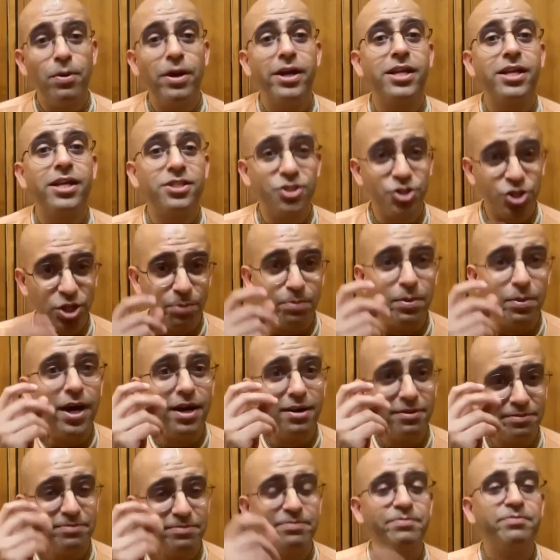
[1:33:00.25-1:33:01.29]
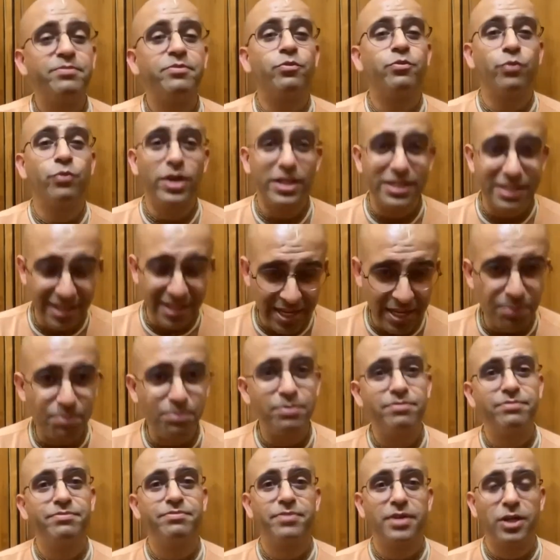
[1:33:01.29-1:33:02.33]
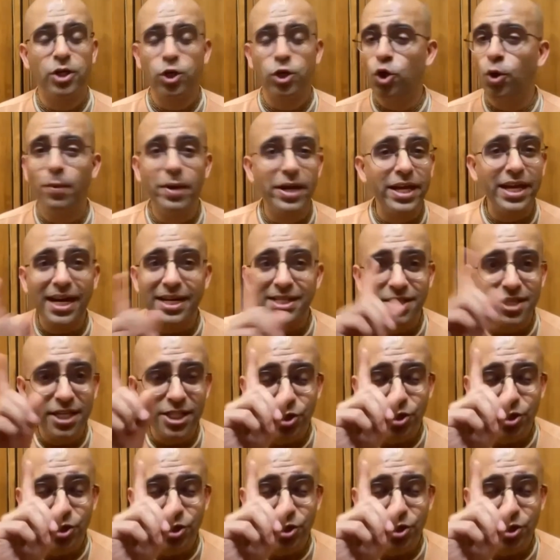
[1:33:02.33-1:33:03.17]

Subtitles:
But in Japa, we sleep. Nobody gets